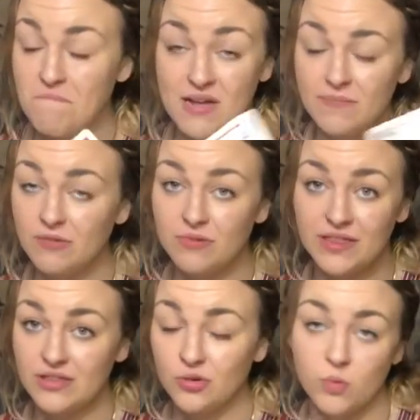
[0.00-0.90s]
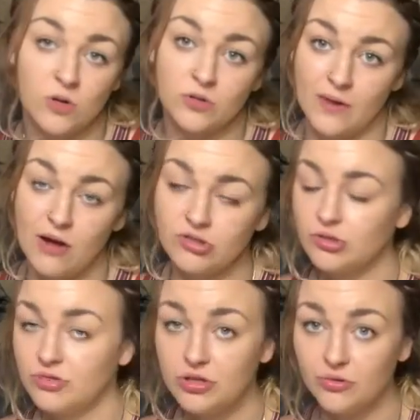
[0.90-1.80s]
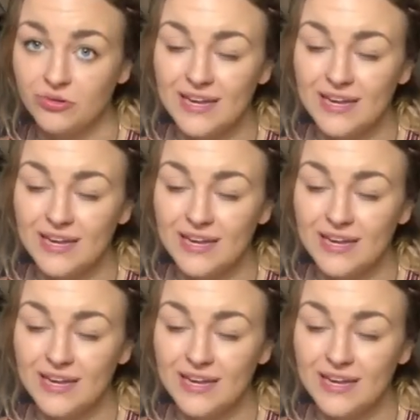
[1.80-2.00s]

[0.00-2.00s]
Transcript: maybe within the world around you too.